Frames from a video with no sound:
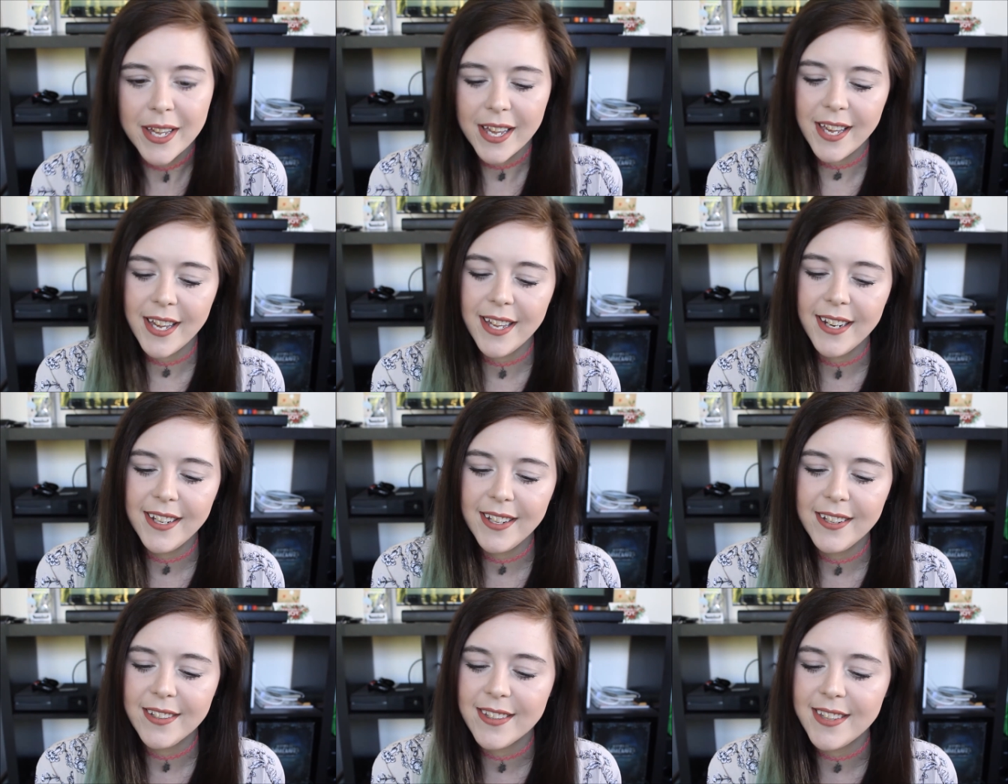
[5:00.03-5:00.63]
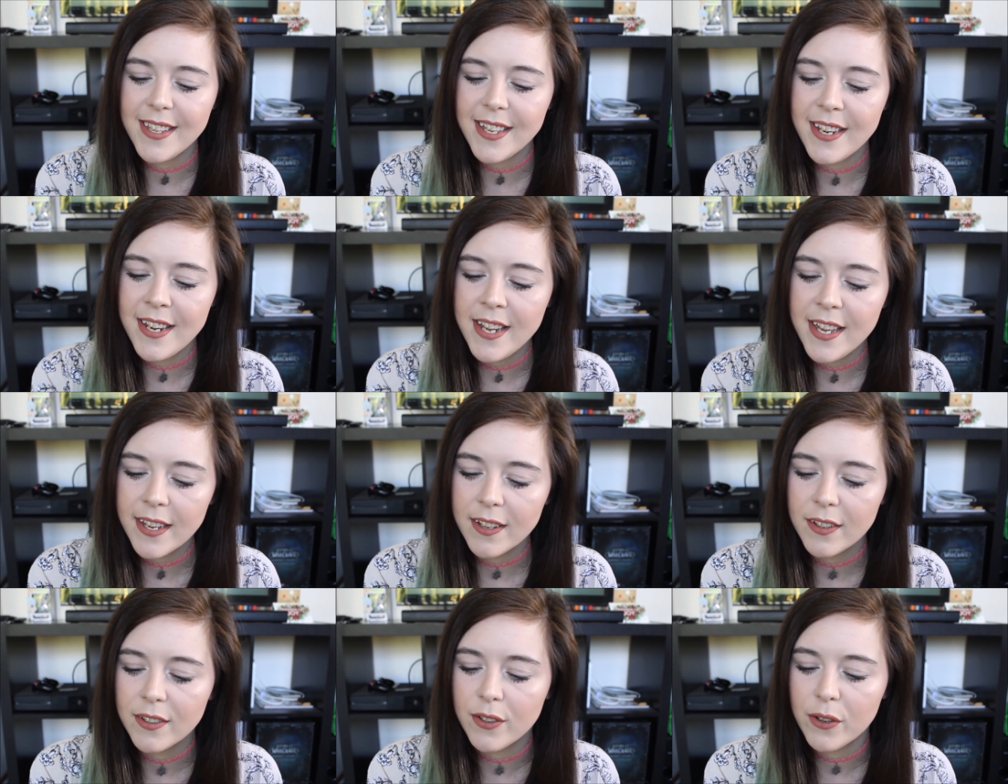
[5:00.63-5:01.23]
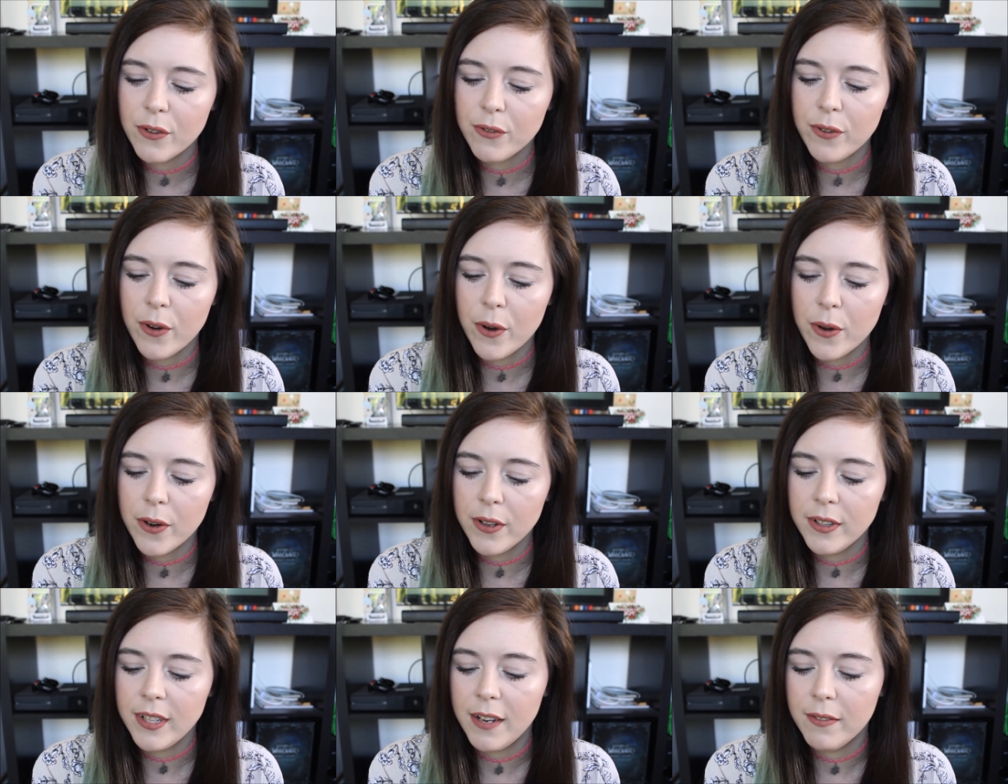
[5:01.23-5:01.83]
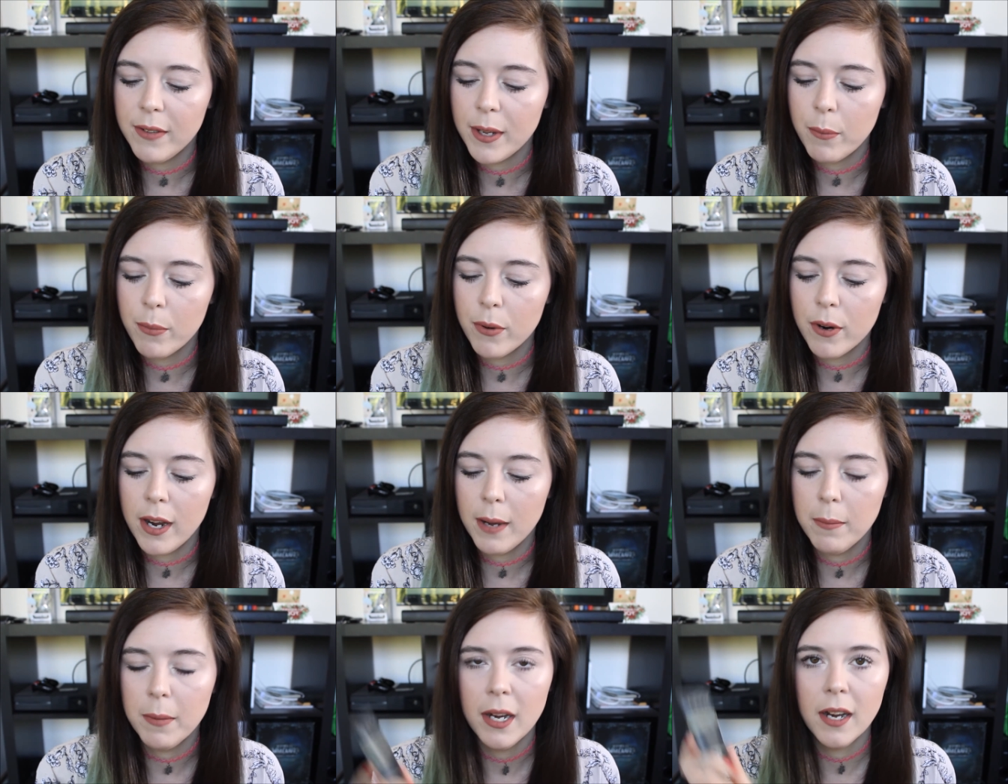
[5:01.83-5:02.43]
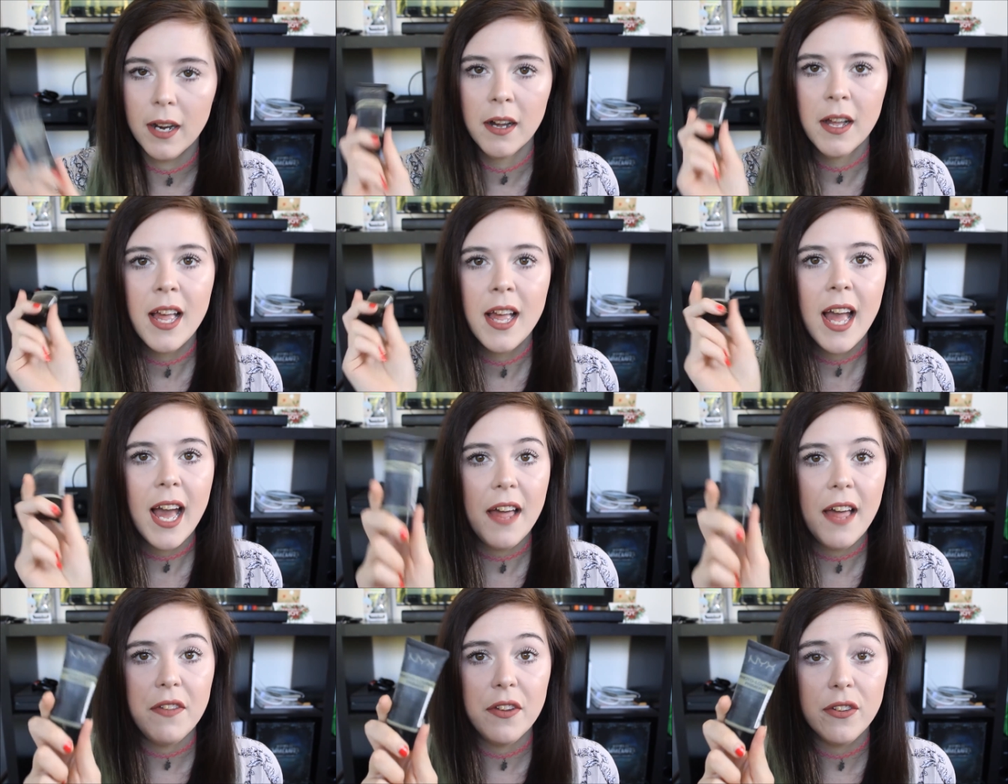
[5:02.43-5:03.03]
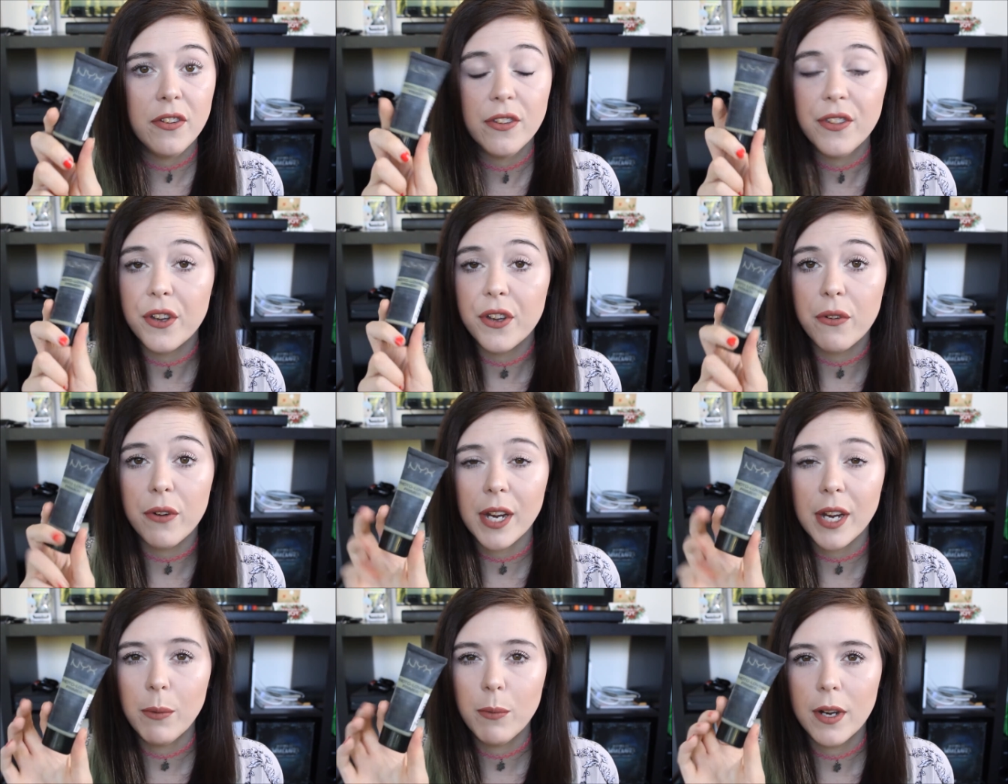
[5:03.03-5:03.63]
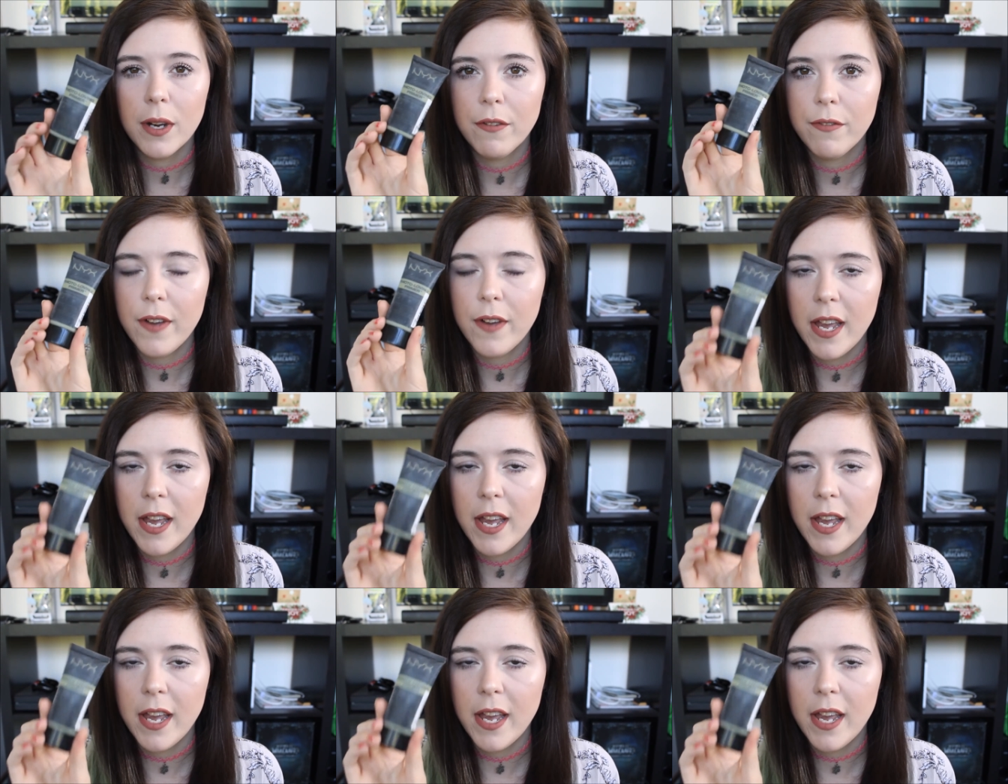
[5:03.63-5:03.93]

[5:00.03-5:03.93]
It is the NYX Photo Loving Primer, and this is the green one for